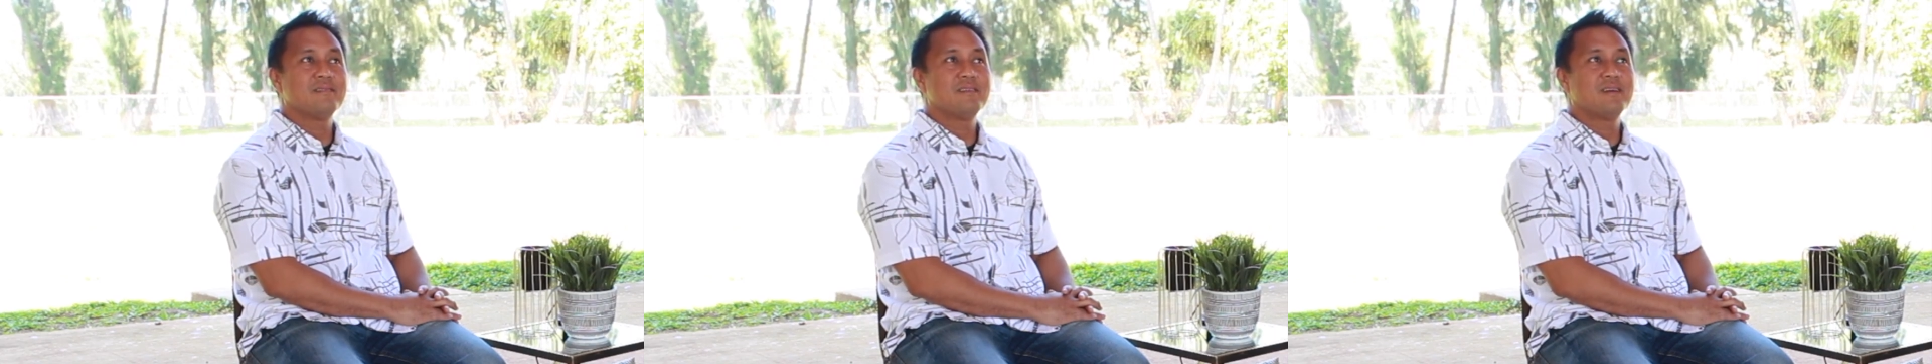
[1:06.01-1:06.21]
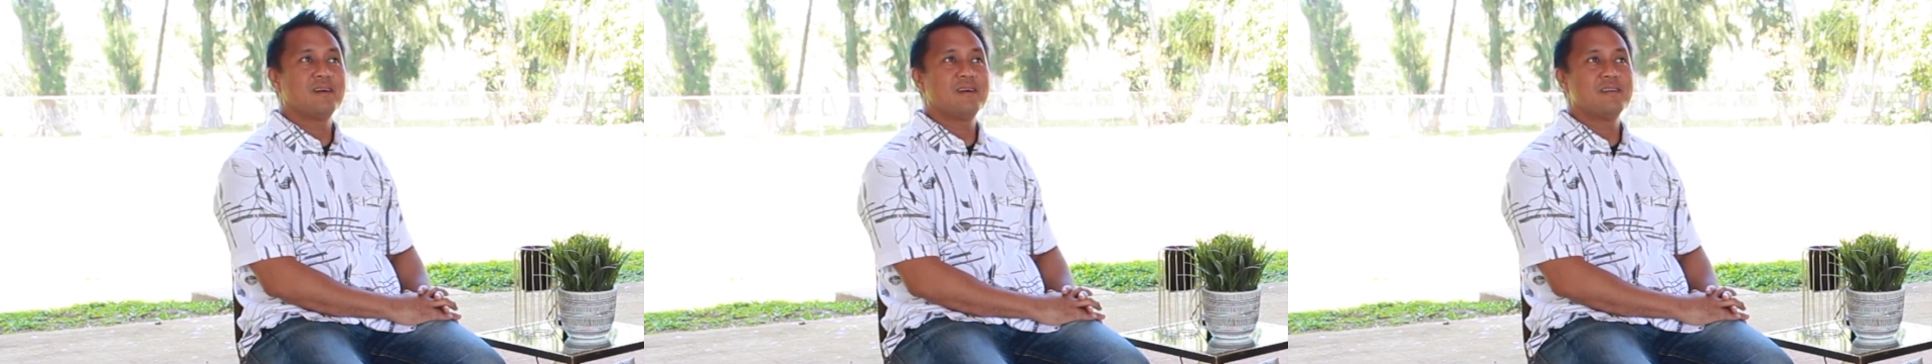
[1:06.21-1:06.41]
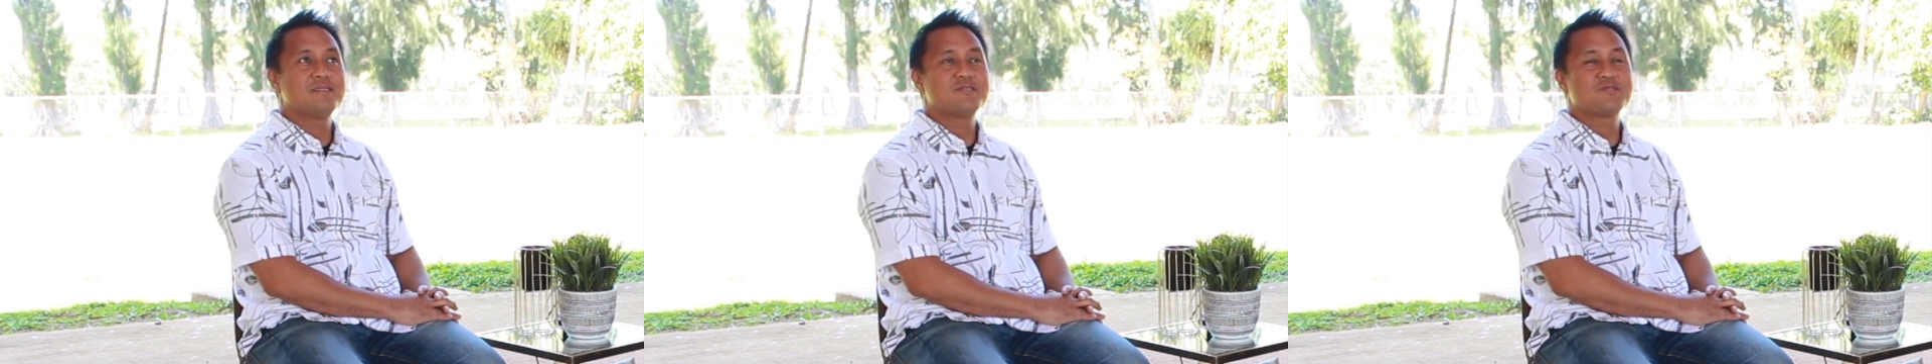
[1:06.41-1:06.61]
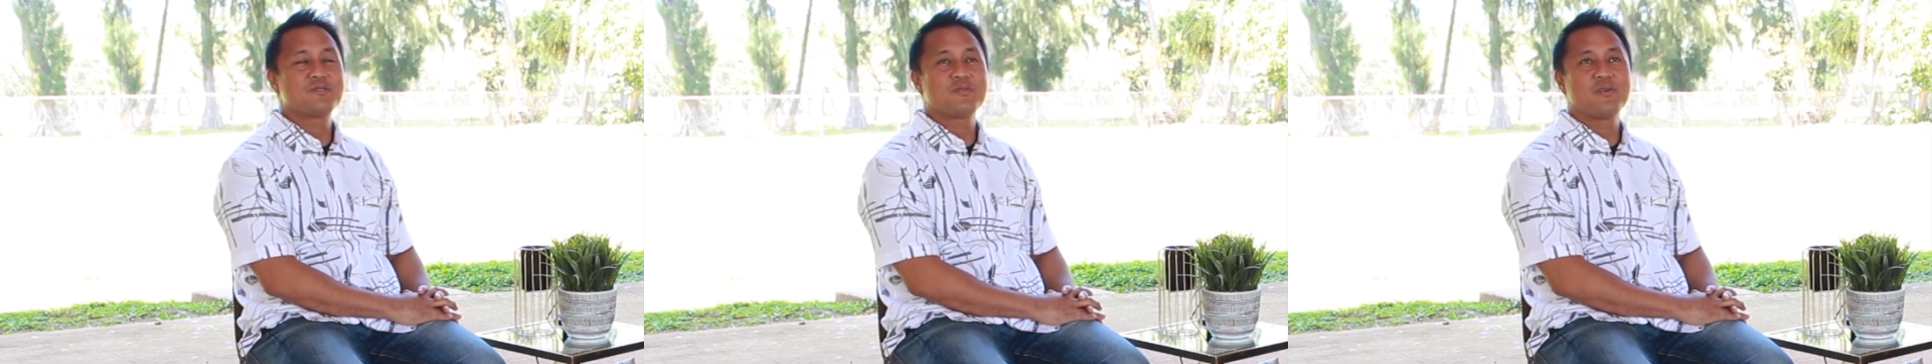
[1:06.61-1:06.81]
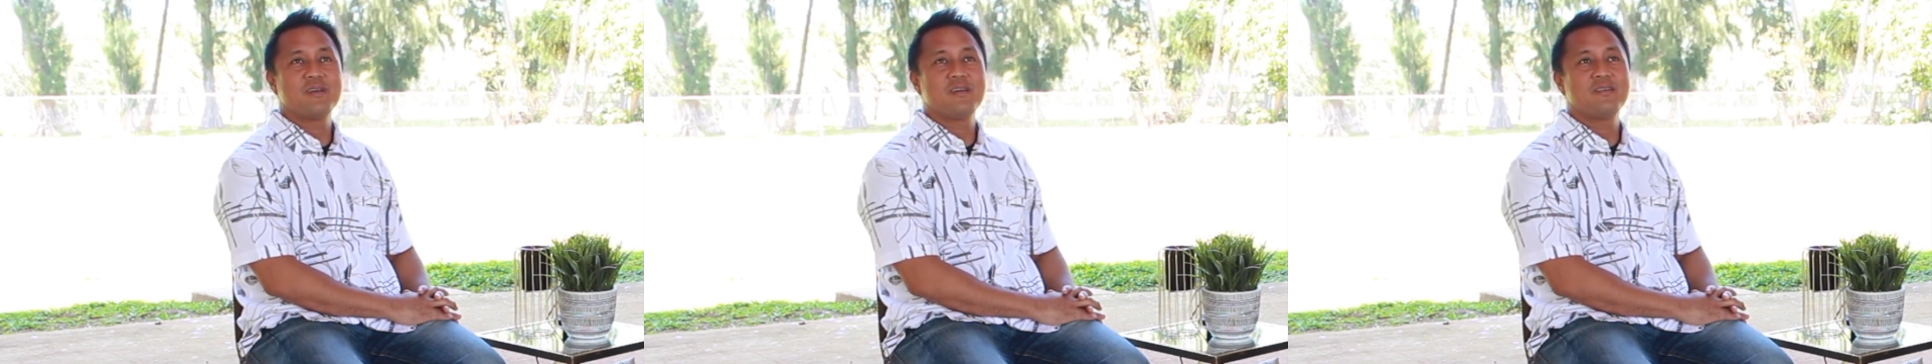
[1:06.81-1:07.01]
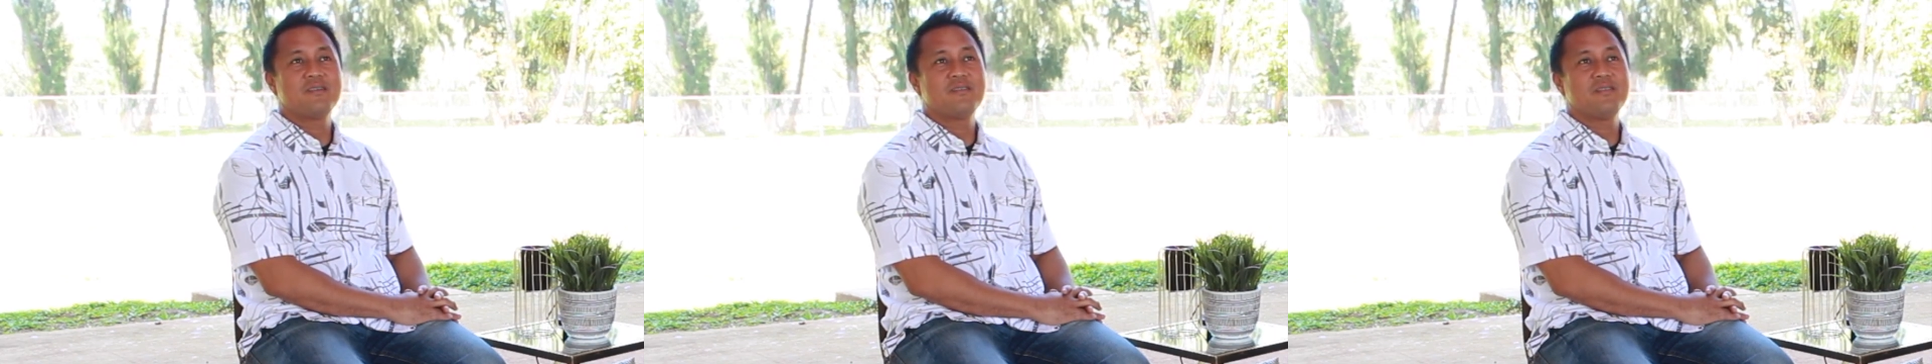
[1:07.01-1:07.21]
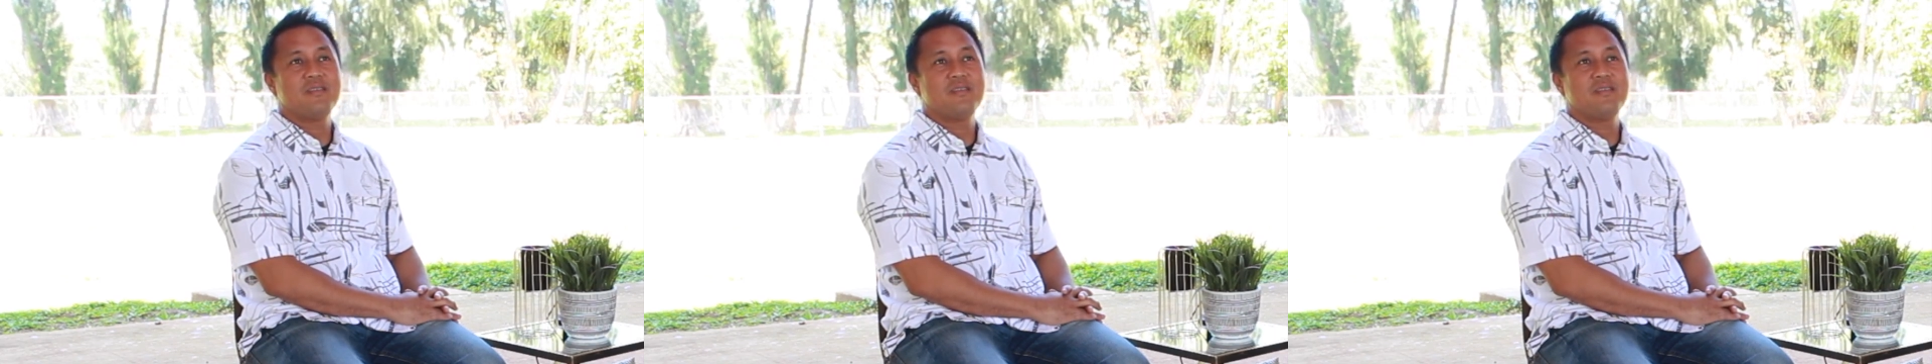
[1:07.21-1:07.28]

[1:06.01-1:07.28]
God is greater